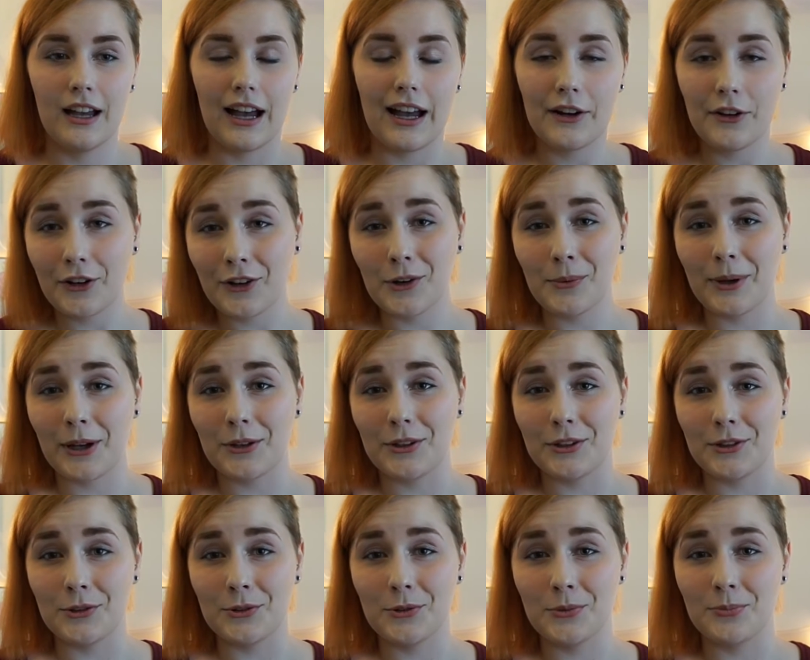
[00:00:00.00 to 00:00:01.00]
I don't know
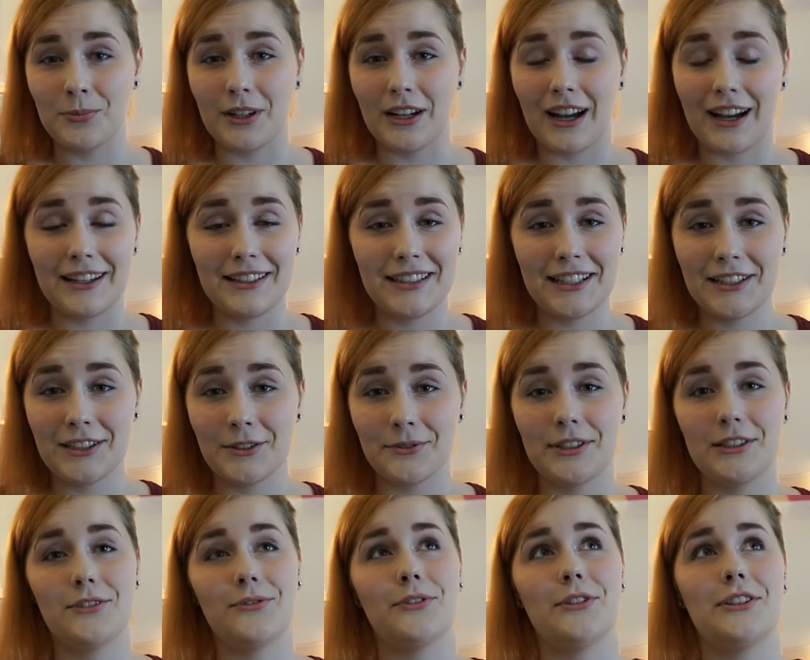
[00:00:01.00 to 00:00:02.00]
about you, but I tend to
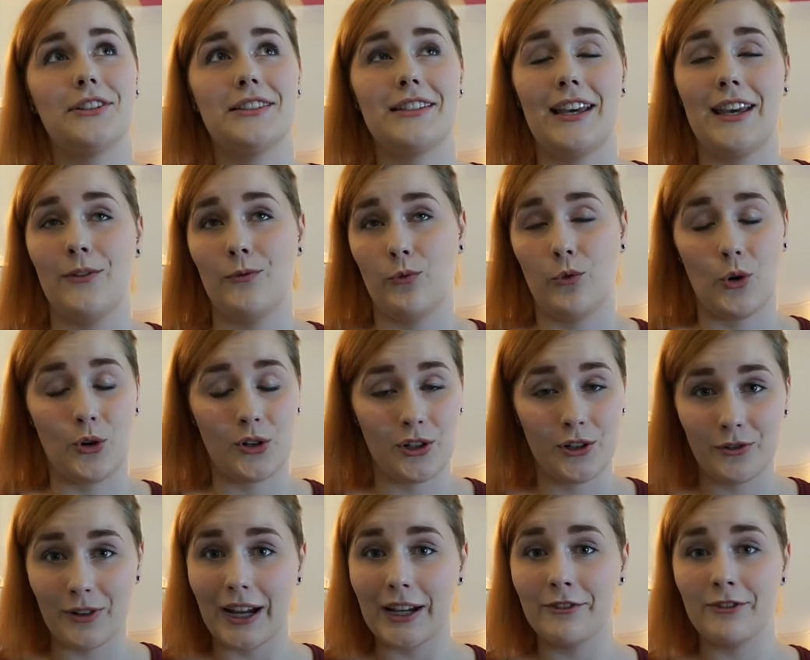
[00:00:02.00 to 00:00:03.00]
reach for the same 4 or
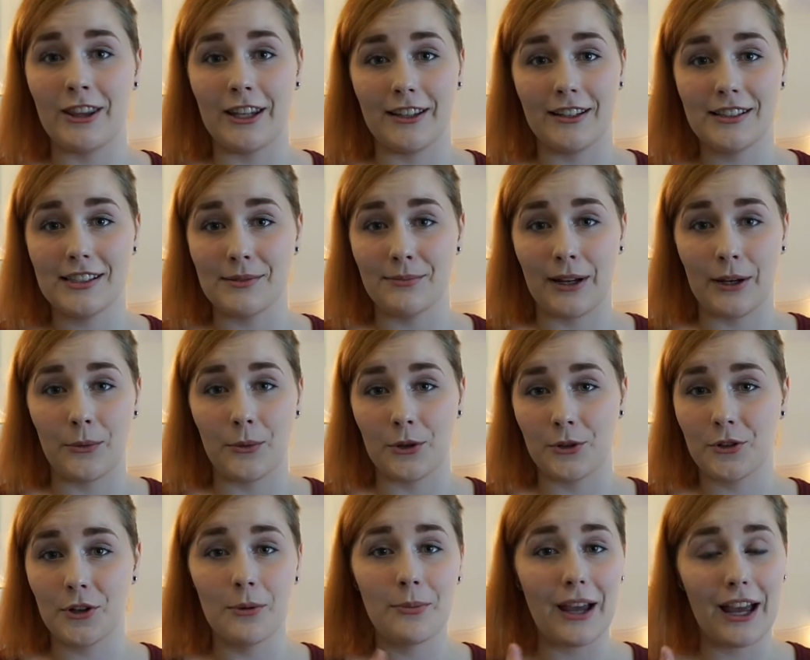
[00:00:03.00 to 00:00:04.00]
5 things in my
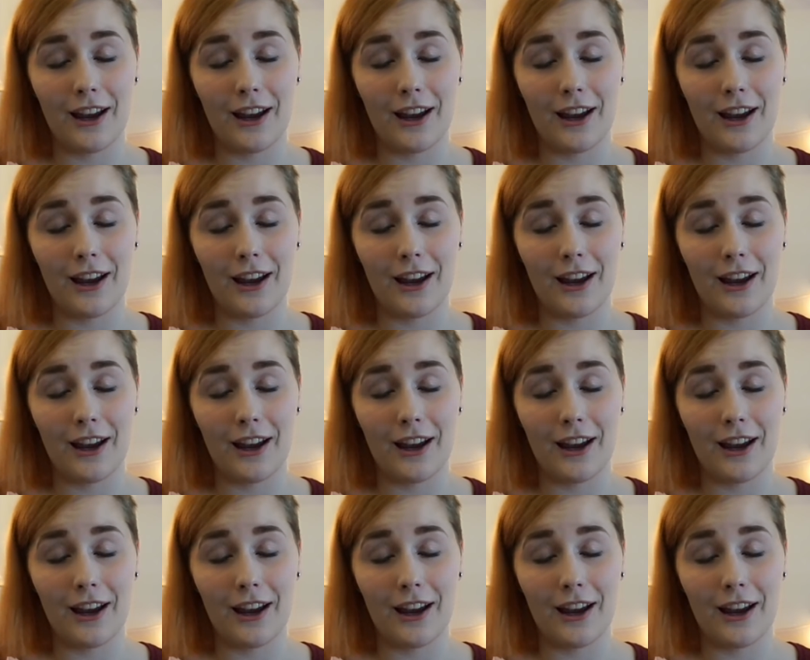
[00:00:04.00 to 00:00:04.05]
wardrobe